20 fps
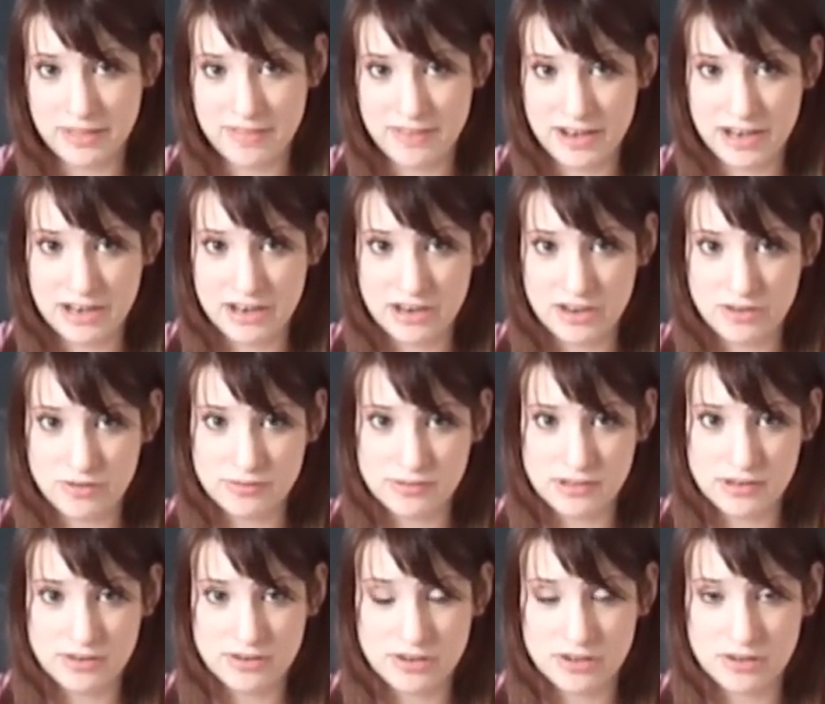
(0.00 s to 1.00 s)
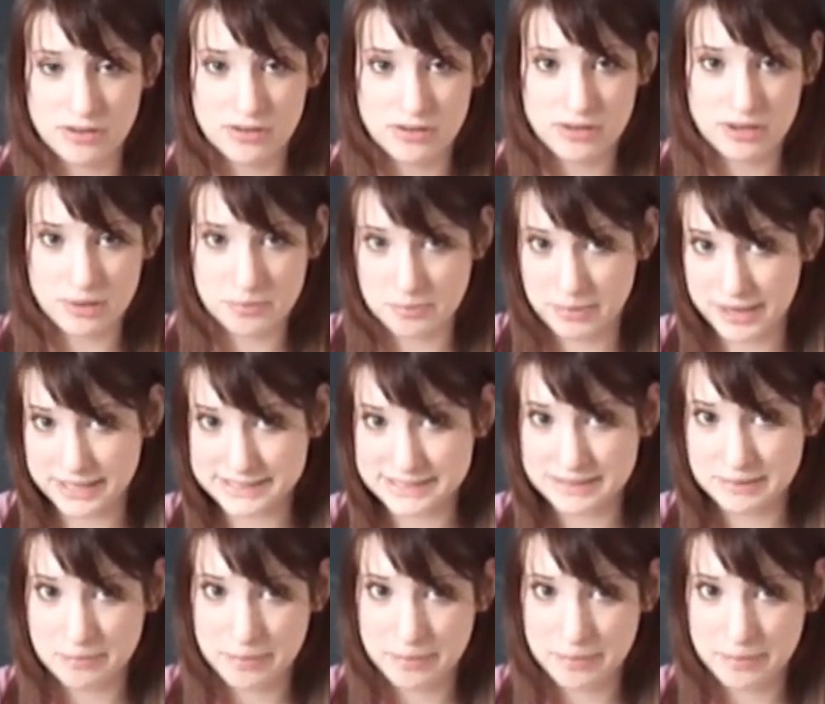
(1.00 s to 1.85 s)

They need to use it to compress the